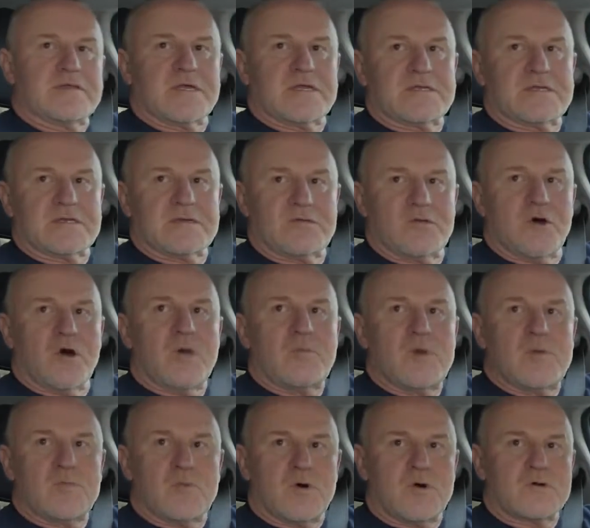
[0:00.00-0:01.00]
that in
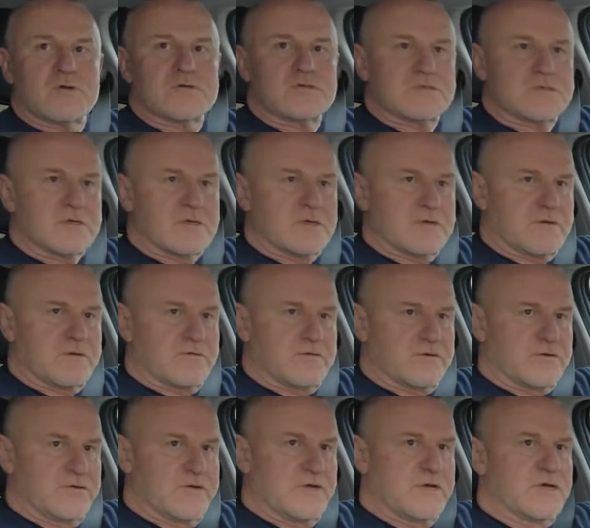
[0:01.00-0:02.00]
normal mode
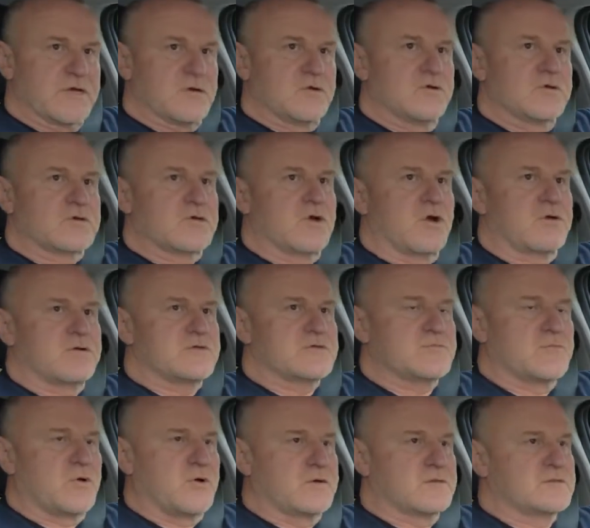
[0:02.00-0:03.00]
really good
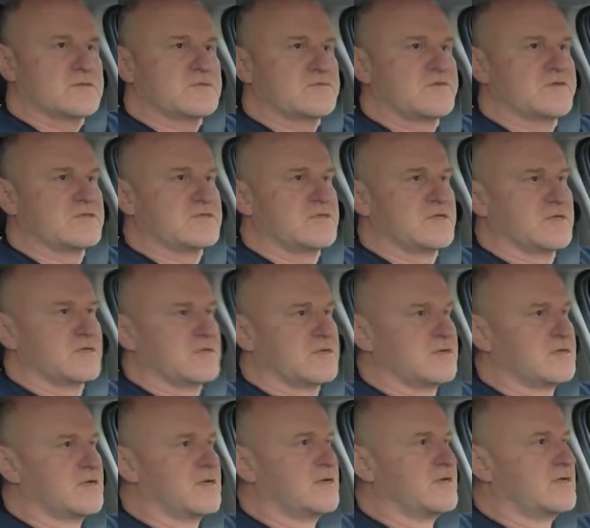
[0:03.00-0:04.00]
corresponds with
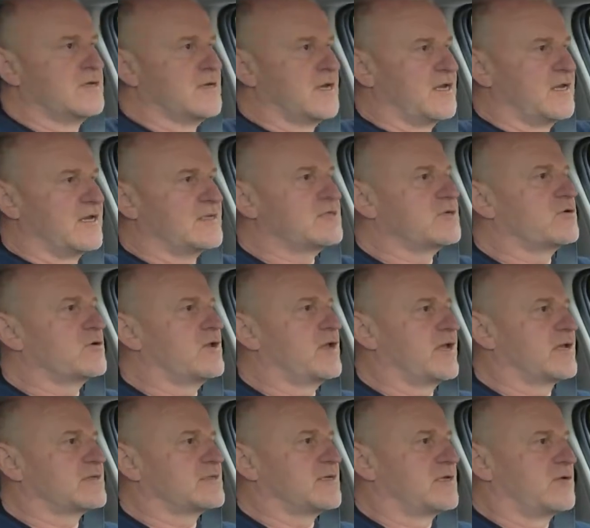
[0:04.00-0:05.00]
the
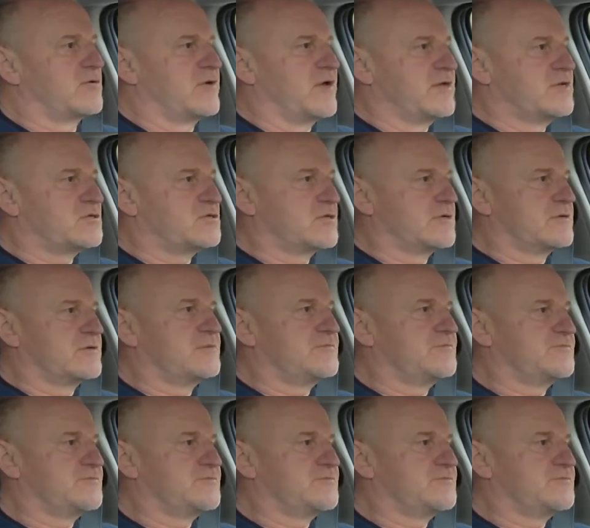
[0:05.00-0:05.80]
lateral acceleration.